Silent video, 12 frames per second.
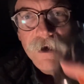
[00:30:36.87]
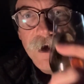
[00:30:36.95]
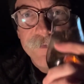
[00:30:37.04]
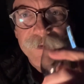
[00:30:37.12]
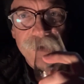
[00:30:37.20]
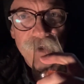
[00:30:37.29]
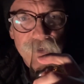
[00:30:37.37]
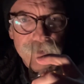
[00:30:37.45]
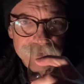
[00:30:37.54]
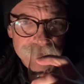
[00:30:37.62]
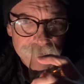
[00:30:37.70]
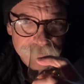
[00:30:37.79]
on the
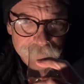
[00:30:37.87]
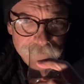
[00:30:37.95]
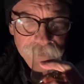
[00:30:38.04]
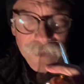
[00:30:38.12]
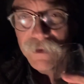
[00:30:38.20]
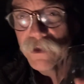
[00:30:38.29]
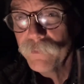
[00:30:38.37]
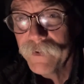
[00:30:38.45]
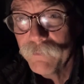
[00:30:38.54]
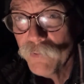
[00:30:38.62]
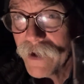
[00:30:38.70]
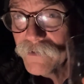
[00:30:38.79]
nose, a little bit
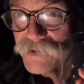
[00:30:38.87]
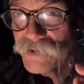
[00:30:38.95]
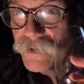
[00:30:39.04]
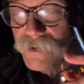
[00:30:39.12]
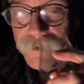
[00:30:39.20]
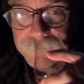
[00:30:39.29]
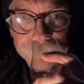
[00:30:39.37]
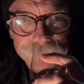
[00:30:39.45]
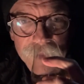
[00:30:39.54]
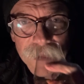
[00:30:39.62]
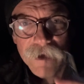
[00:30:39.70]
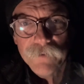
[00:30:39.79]
of brown sugar,
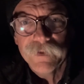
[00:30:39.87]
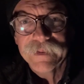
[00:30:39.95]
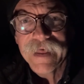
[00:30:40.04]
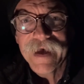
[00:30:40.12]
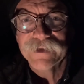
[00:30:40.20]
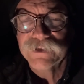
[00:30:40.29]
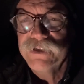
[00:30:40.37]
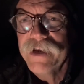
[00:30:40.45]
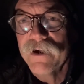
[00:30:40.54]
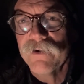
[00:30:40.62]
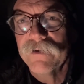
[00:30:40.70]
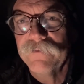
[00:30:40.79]
but that
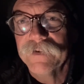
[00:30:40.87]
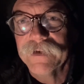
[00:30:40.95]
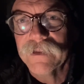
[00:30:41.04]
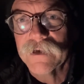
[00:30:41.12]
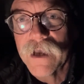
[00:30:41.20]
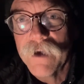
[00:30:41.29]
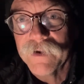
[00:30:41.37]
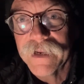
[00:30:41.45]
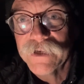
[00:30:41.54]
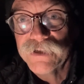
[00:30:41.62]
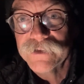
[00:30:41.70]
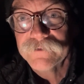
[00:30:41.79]
cherry vanilla
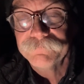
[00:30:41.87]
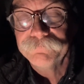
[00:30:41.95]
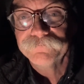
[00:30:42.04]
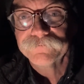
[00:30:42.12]
combination